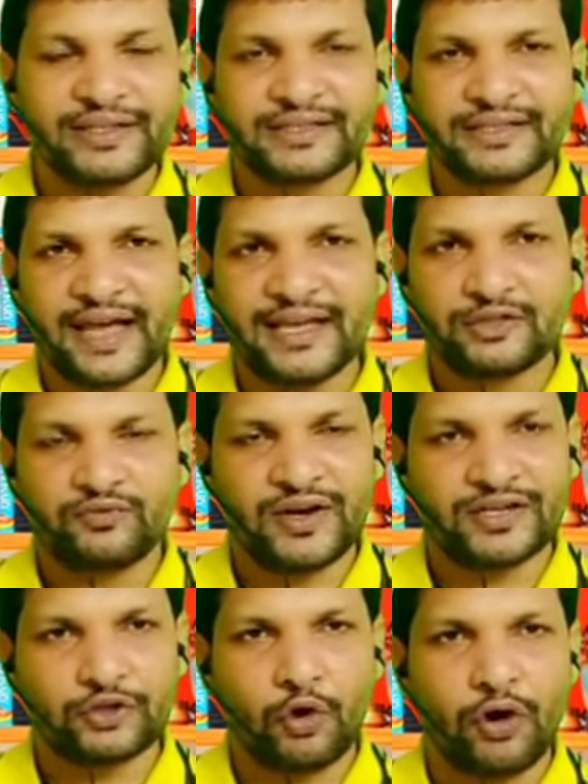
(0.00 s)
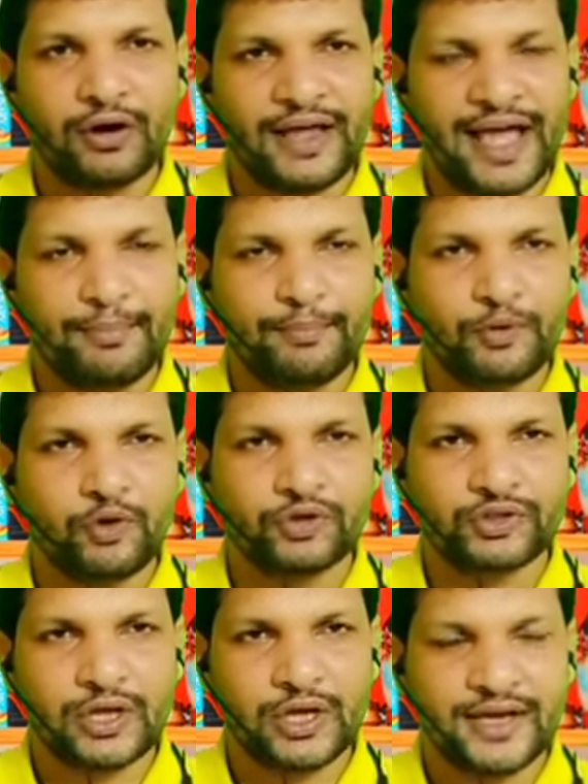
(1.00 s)
One size fits all
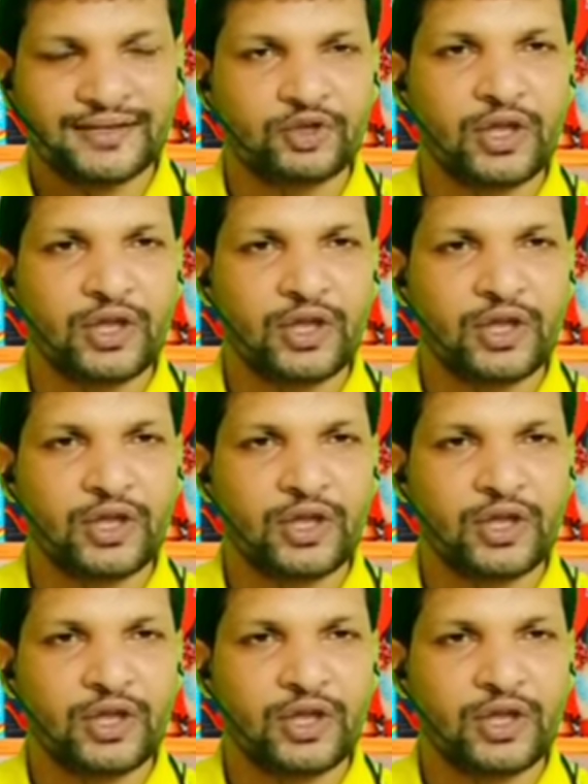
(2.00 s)
approach